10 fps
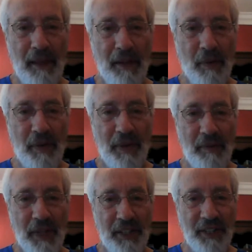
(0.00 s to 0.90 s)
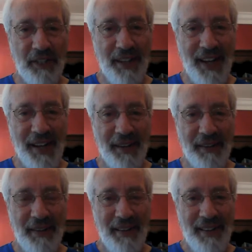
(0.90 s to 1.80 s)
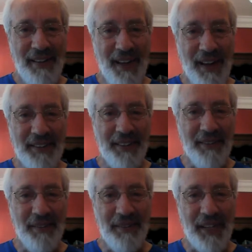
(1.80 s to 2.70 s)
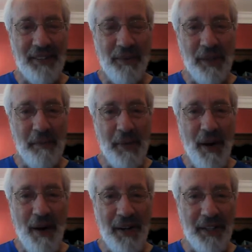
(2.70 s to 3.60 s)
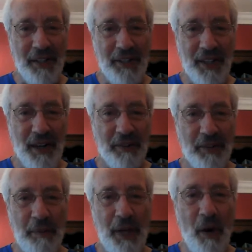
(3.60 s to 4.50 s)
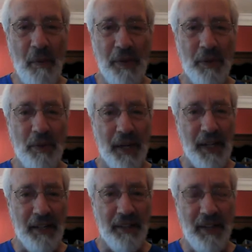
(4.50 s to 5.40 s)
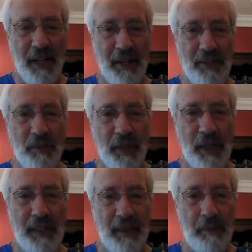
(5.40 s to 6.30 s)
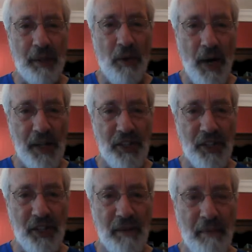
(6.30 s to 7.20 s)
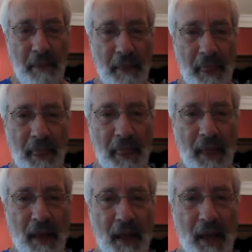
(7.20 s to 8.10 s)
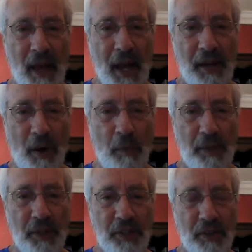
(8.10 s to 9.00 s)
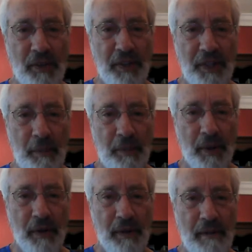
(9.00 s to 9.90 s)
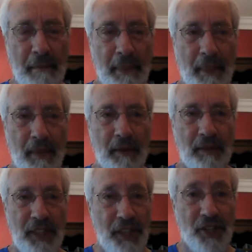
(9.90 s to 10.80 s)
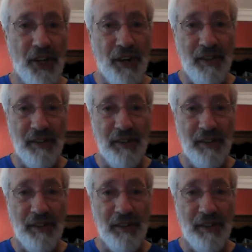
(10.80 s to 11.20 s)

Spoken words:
within reason, and not to really be hard on ourselves, to be open to what is, and to really deeply question and open to the deeper teacher